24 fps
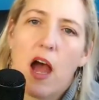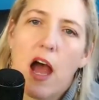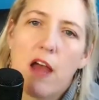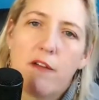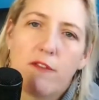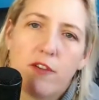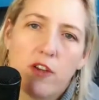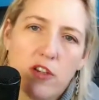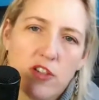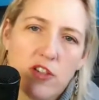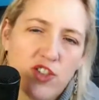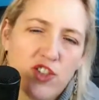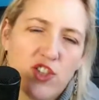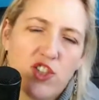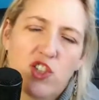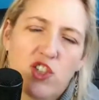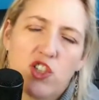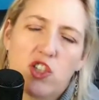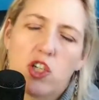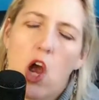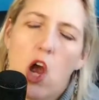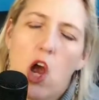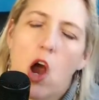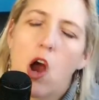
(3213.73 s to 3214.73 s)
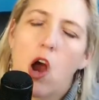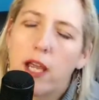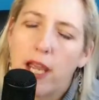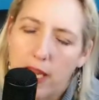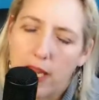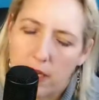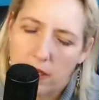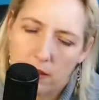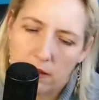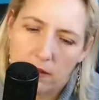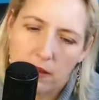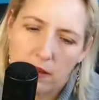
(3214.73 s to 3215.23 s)
iView is
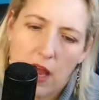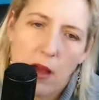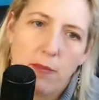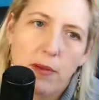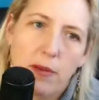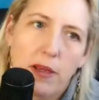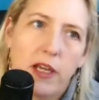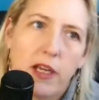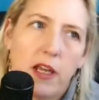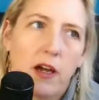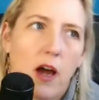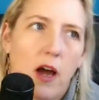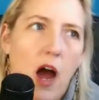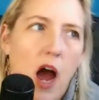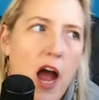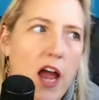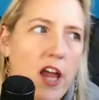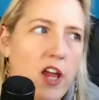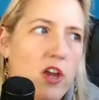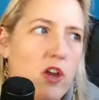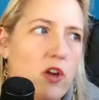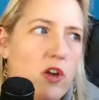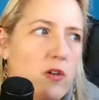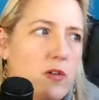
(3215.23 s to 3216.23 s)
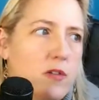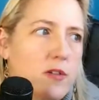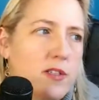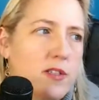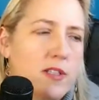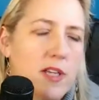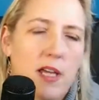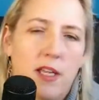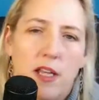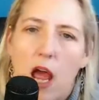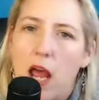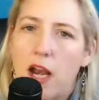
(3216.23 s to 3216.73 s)
shocking. I mean, I use,
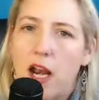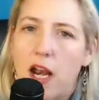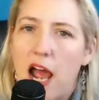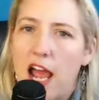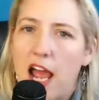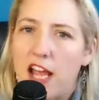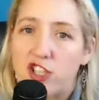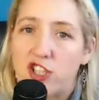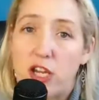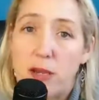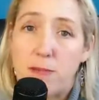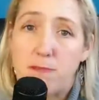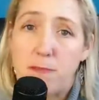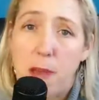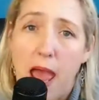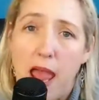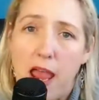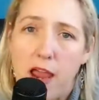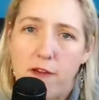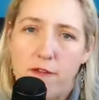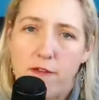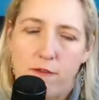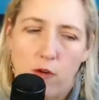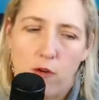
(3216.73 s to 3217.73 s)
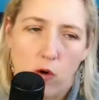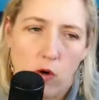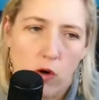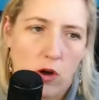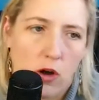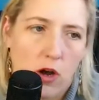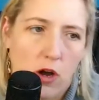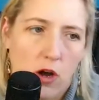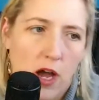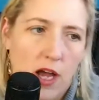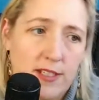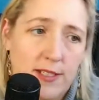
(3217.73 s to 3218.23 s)
and I actually pay
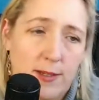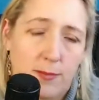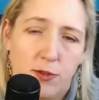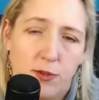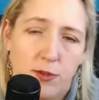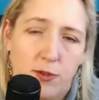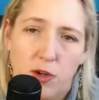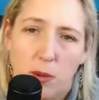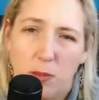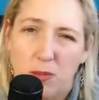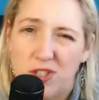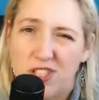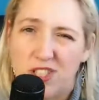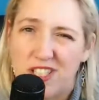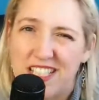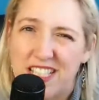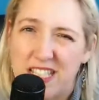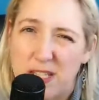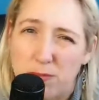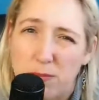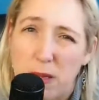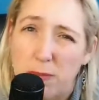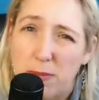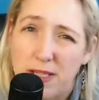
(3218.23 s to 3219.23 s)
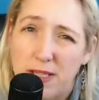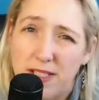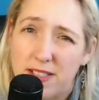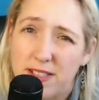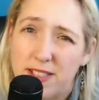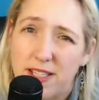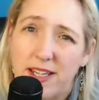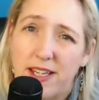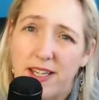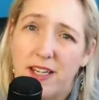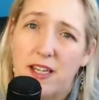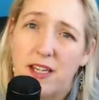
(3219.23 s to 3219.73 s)
for a subscription to the
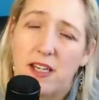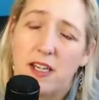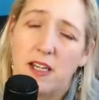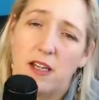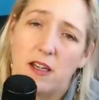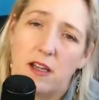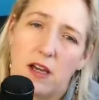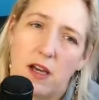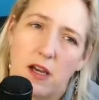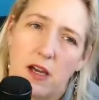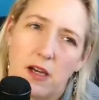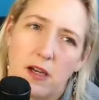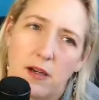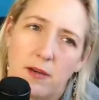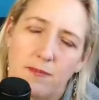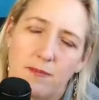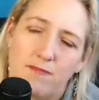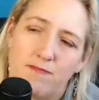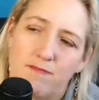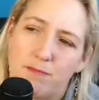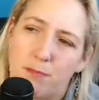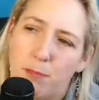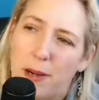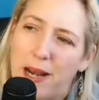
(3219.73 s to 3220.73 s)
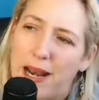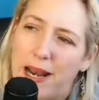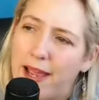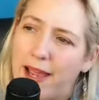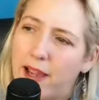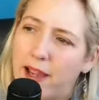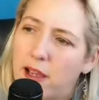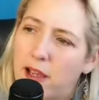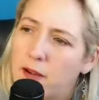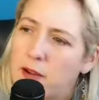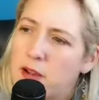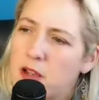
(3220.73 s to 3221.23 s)
BBC
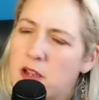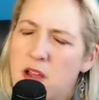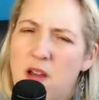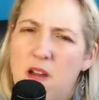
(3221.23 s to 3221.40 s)
player.